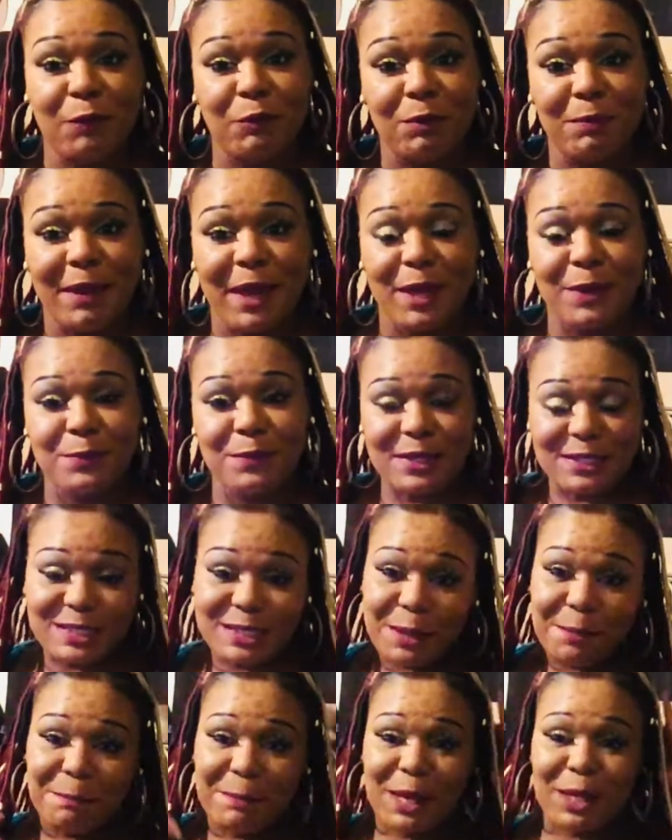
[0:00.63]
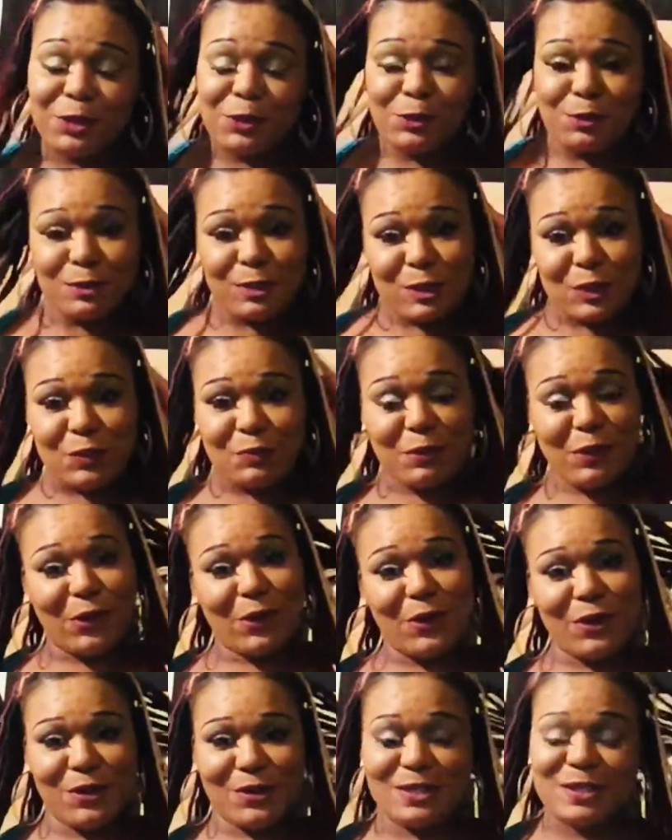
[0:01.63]
everybody. What's up, my
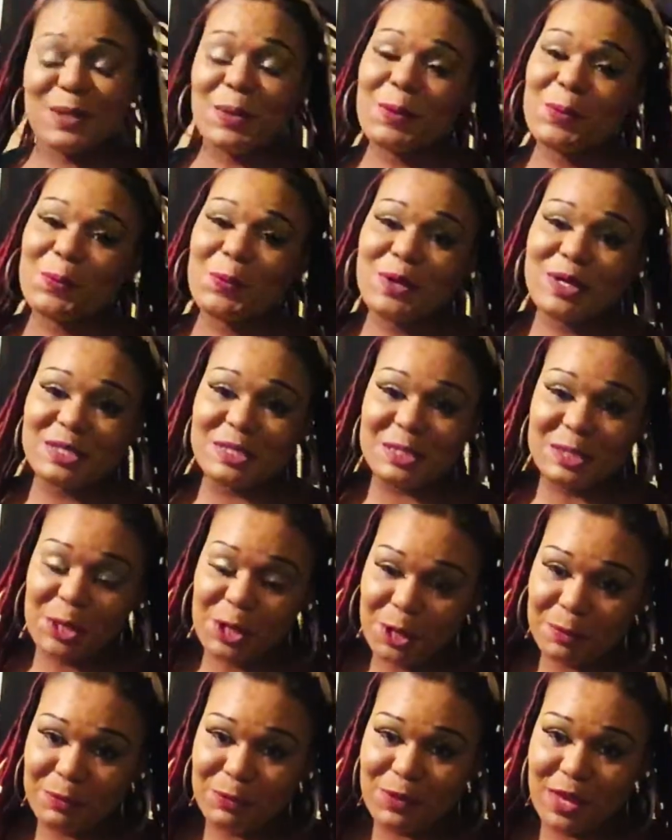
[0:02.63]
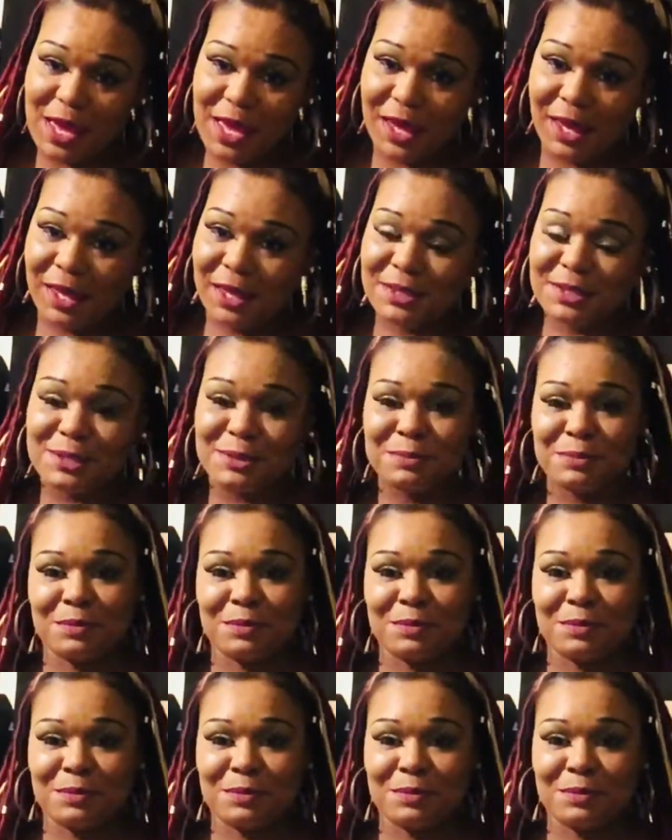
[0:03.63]
YouTubers? What's up, guys?